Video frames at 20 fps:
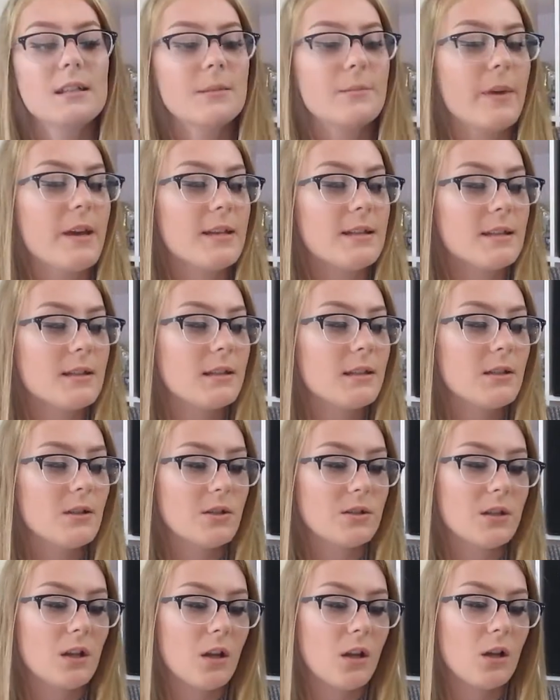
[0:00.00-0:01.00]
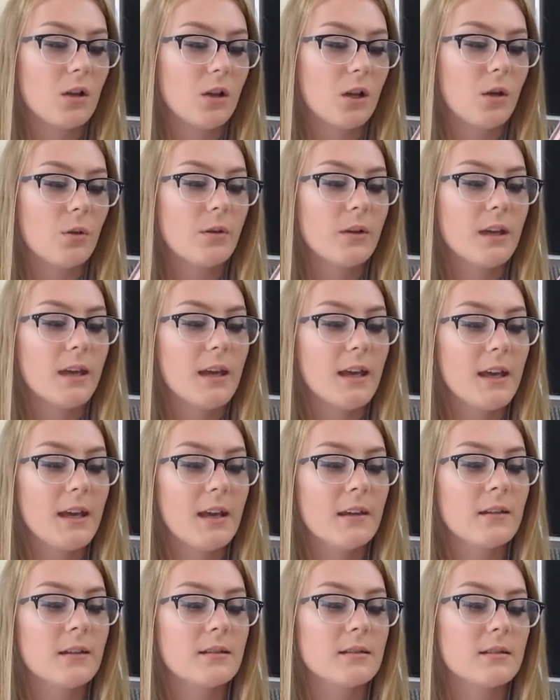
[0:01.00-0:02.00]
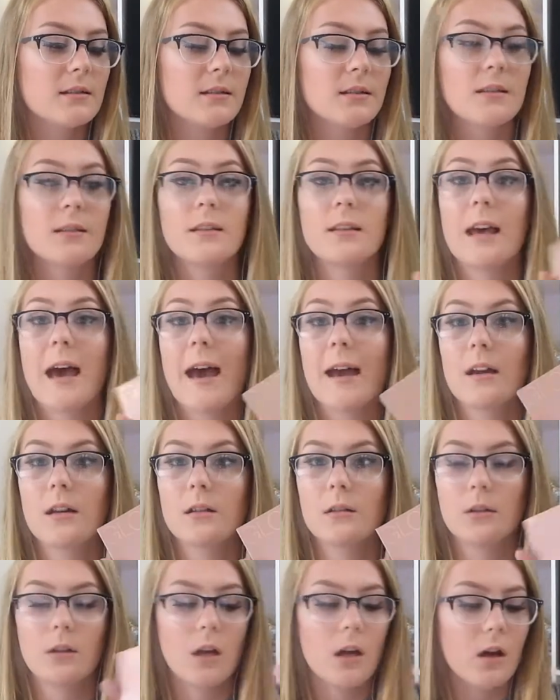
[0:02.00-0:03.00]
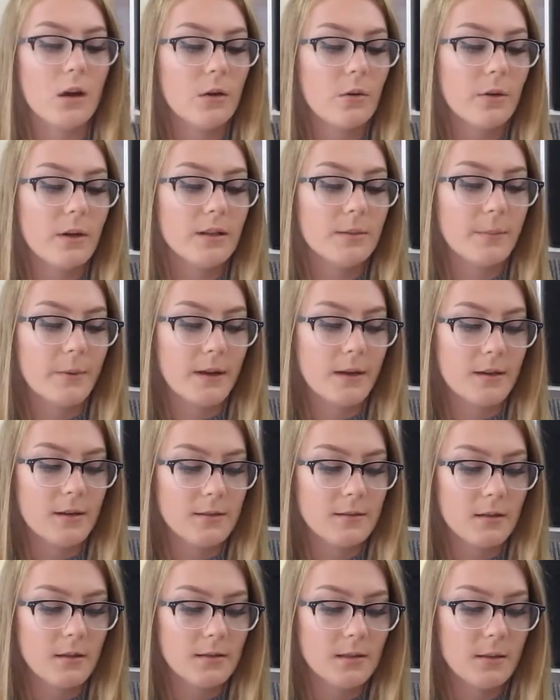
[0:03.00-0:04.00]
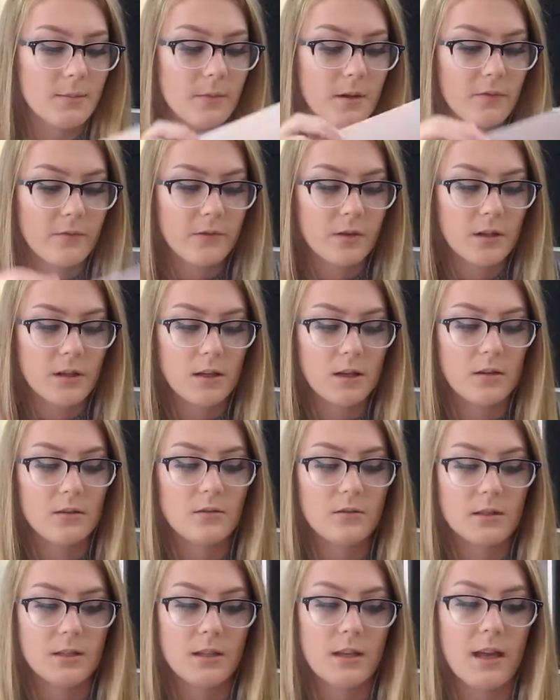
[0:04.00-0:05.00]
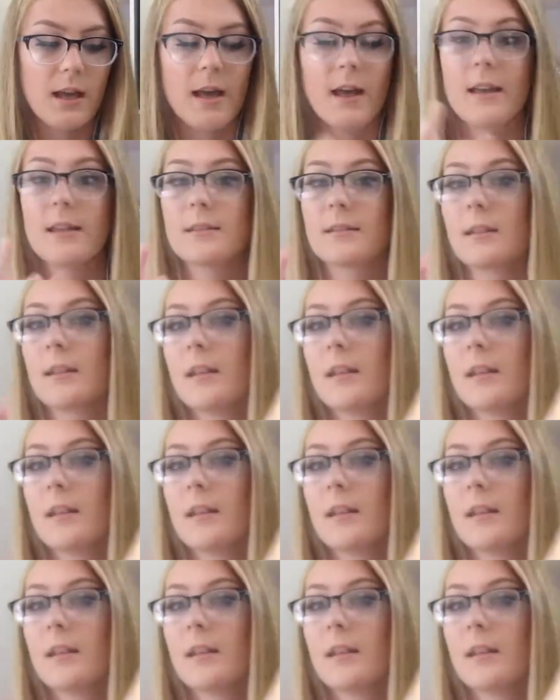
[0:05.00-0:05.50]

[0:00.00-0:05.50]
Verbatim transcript: basically just a glow kit and this is in that glow. It's by Anastasia Beverly Hills and it has